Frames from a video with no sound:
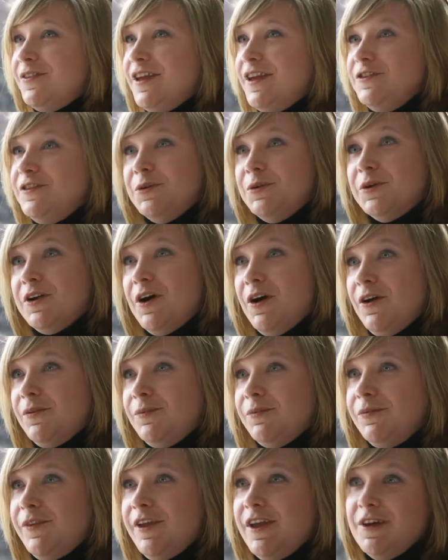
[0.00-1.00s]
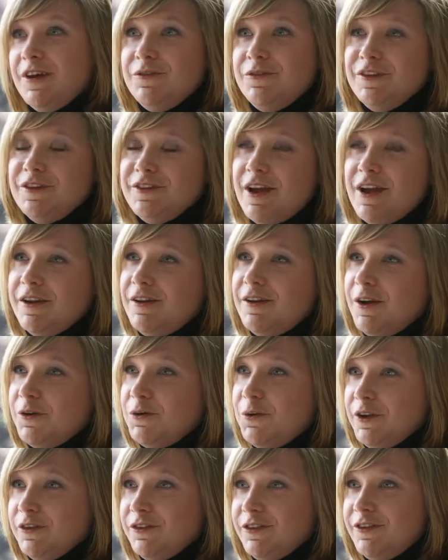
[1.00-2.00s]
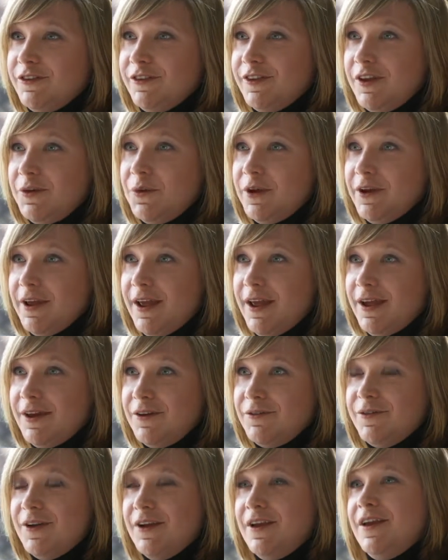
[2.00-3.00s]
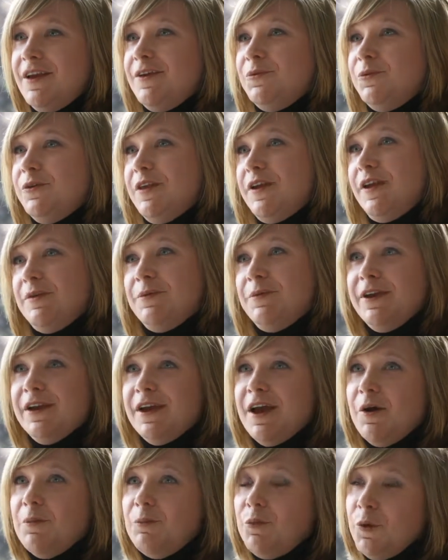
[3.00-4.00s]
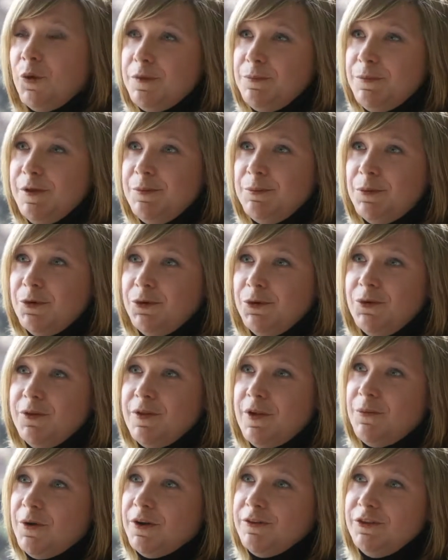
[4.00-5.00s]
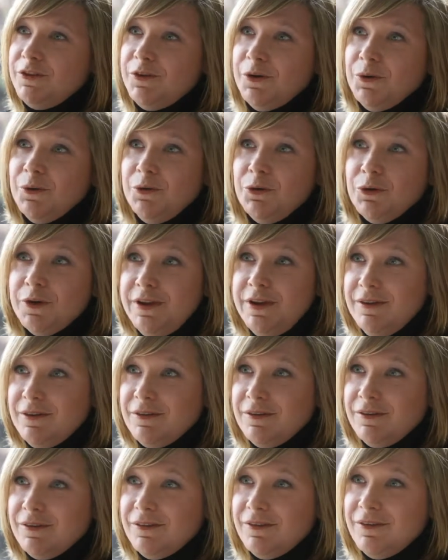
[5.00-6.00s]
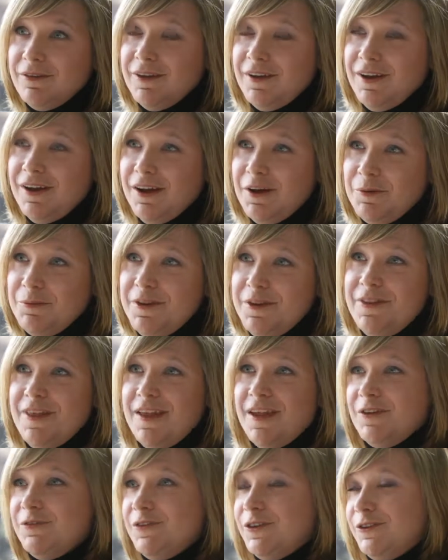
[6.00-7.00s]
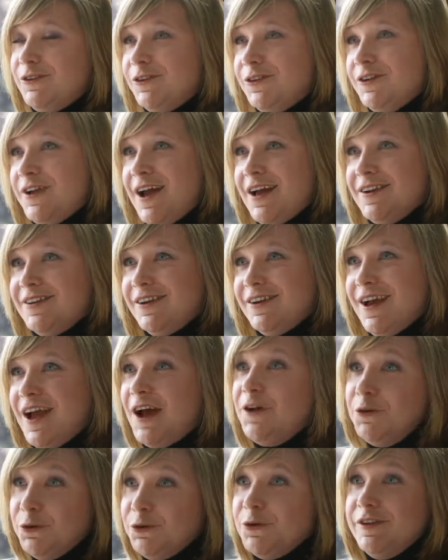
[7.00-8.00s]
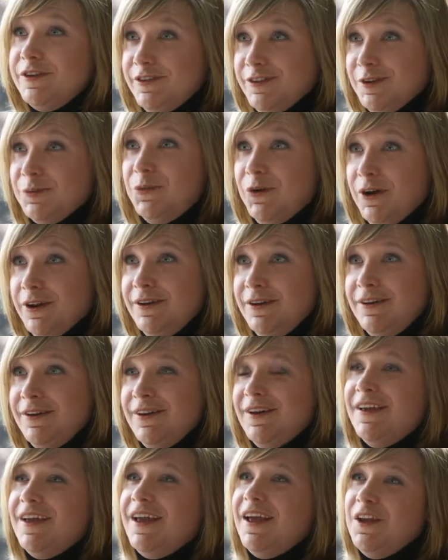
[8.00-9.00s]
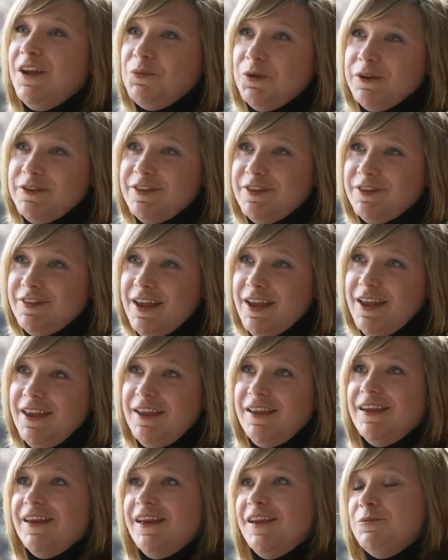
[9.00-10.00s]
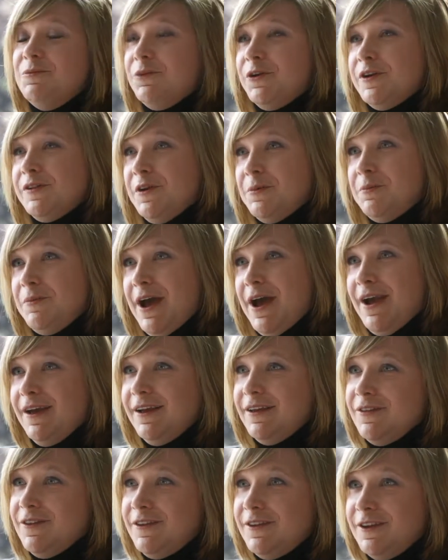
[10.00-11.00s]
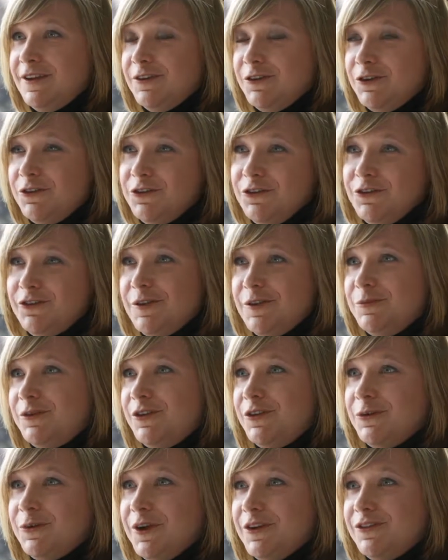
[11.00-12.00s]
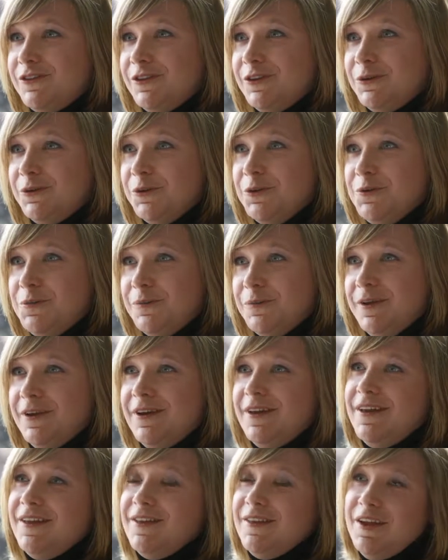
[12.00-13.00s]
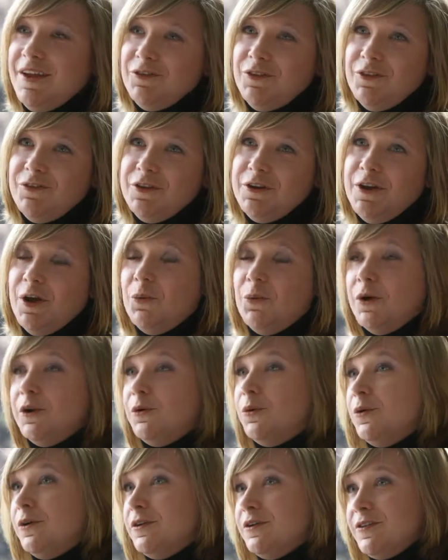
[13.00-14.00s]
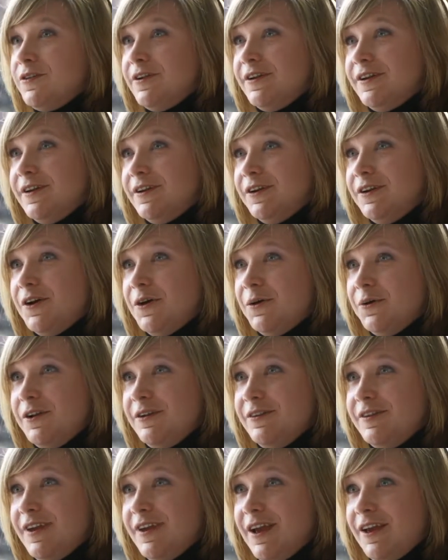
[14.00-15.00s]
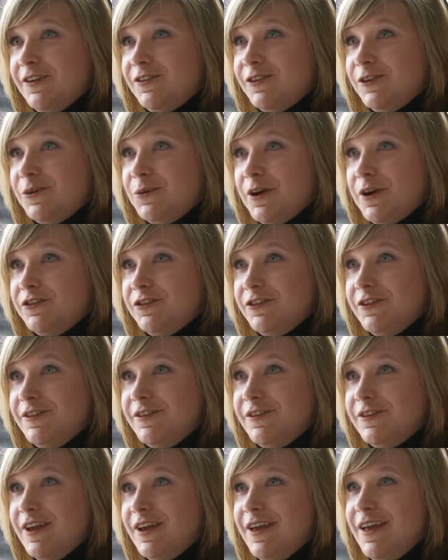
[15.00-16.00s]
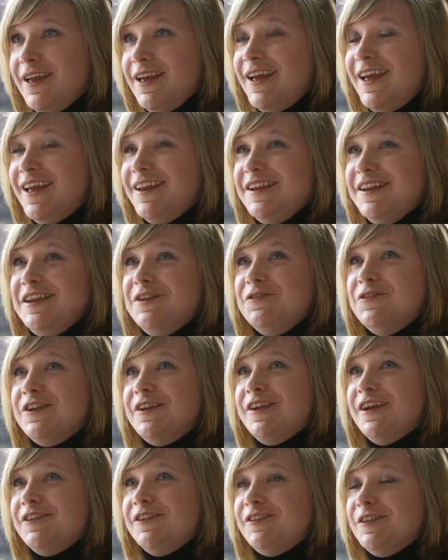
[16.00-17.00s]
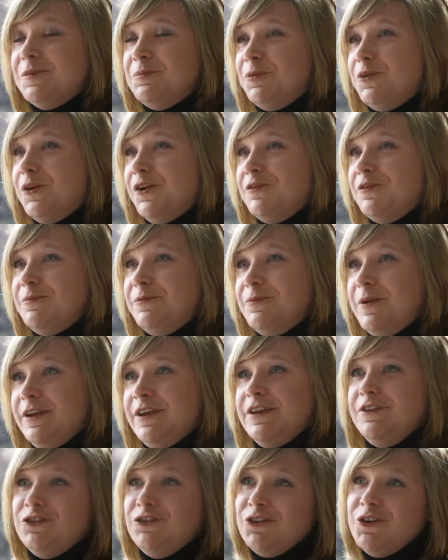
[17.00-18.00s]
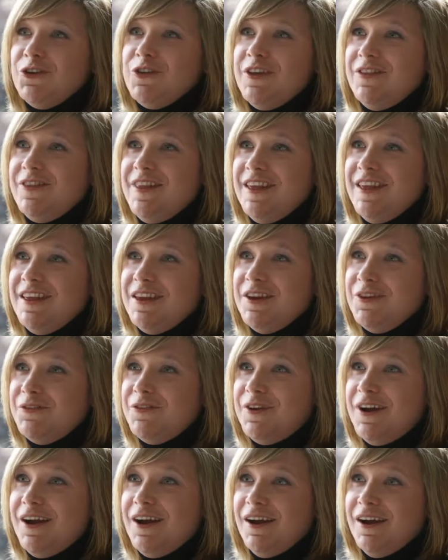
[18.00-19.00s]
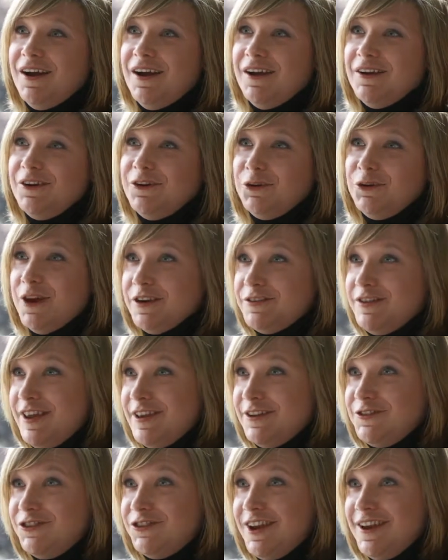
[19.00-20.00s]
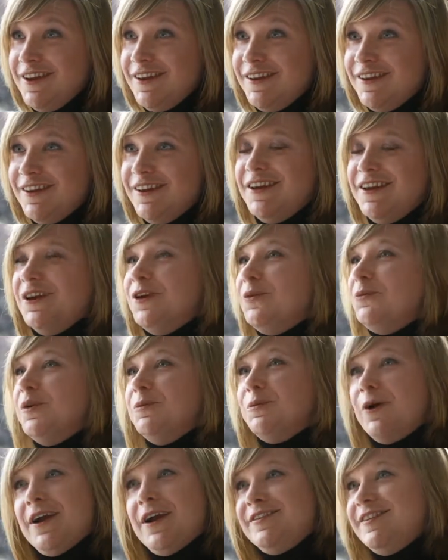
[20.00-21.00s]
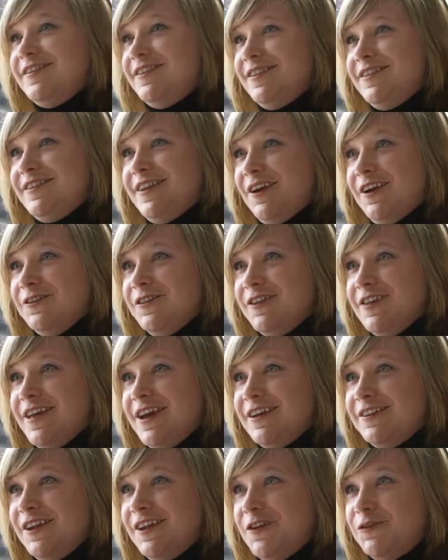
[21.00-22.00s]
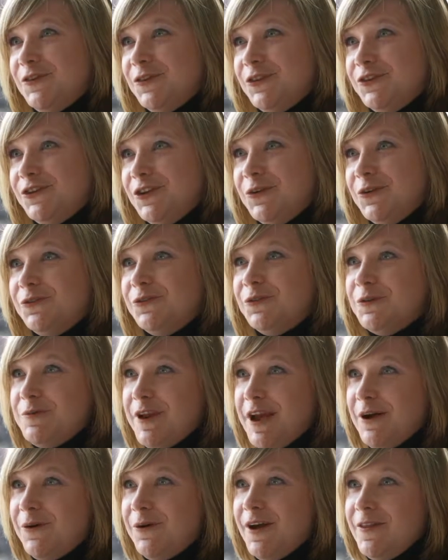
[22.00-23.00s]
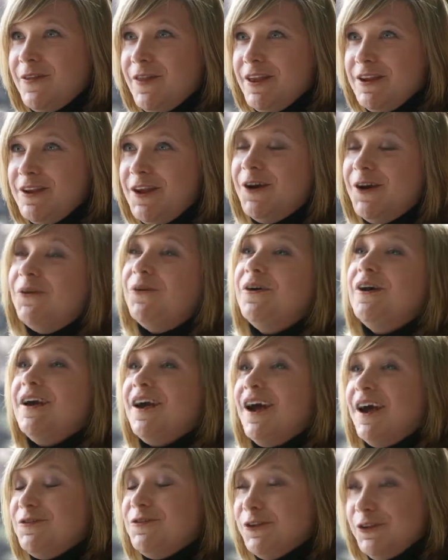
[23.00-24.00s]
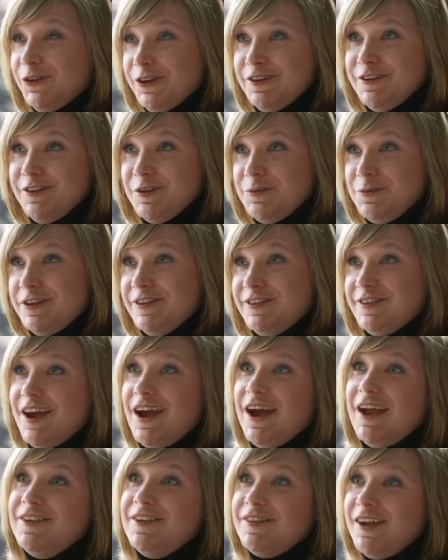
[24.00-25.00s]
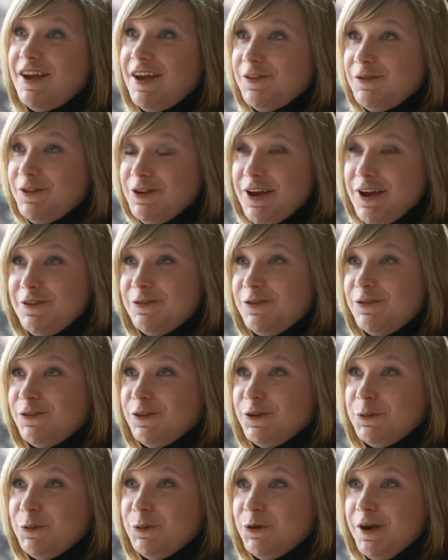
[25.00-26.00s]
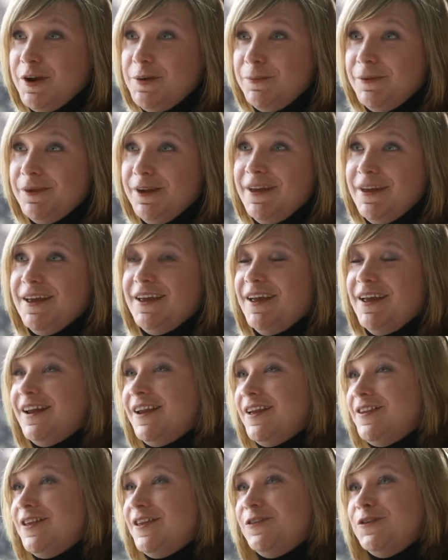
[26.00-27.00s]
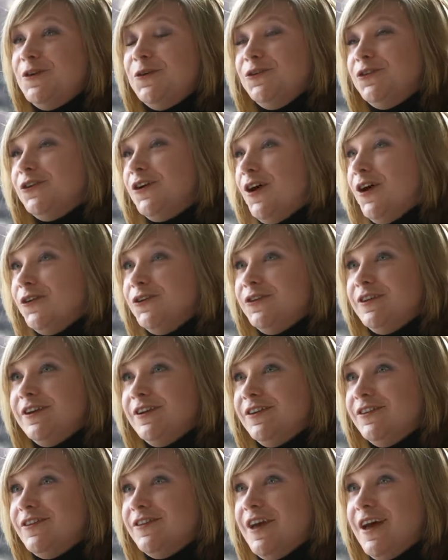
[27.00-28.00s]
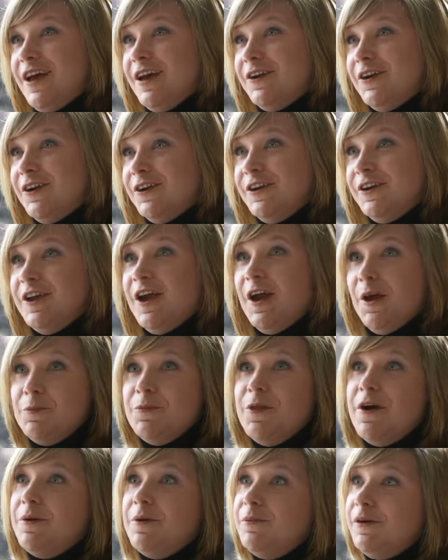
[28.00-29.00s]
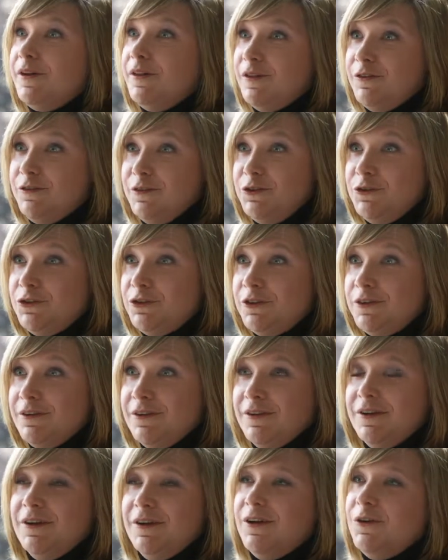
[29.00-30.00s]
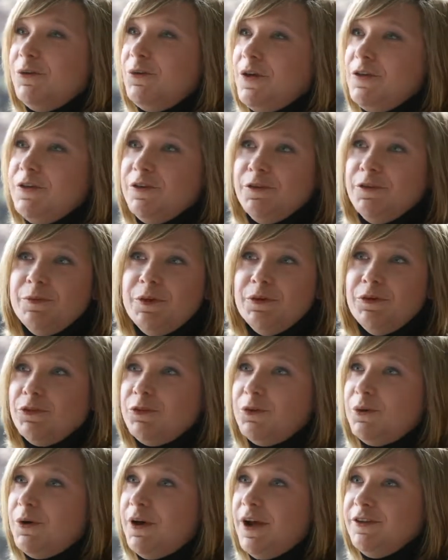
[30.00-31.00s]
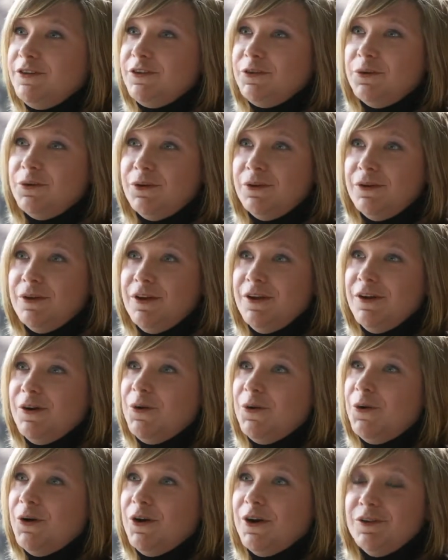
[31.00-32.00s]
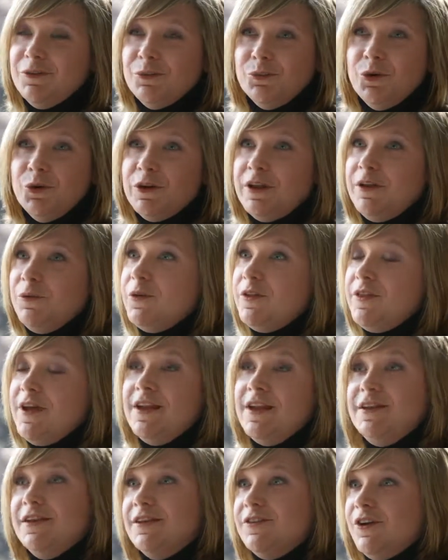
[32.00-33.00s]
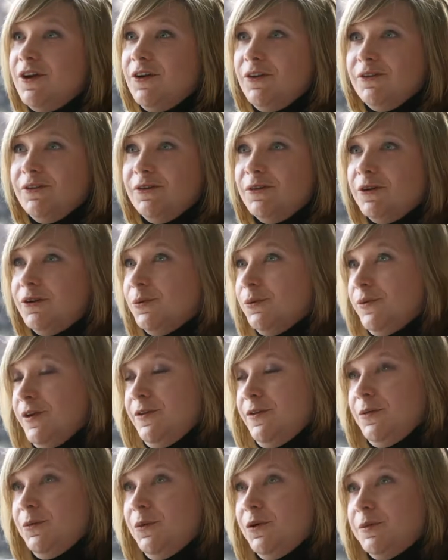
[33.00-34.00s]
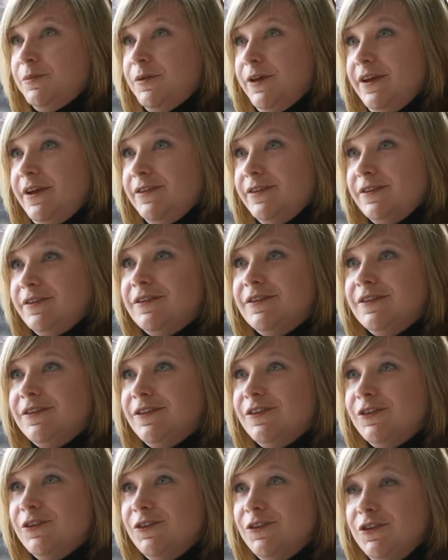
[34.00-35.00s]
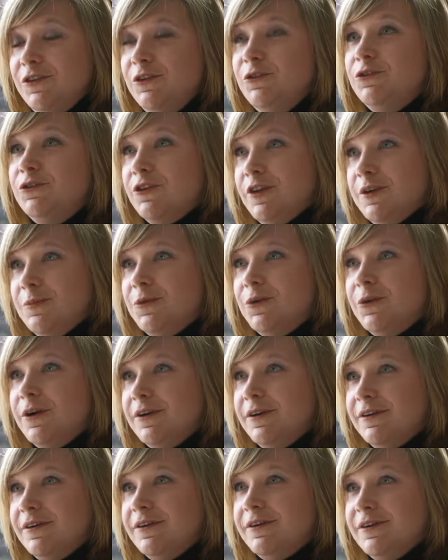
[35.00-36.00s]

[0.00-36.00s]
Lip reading: they do it all. They have decided on questions they want to have. They pick out point people who they want to go greet, and they have to learn how to greet someone and what to say and bring them back and then introduce them to the rest of the group. They have to figure out what order they're going to go in to ask the questions. And even as simple of making sure that they give a correct handshake, we practice it down to that level. So from now on, they know I have to look in somebody's eyes, I have to have a firm grip. And I think those are all skills that are going to help them in the future, whether it's middle school, high school, or working with any adult or in the workplace. So it's hugely important.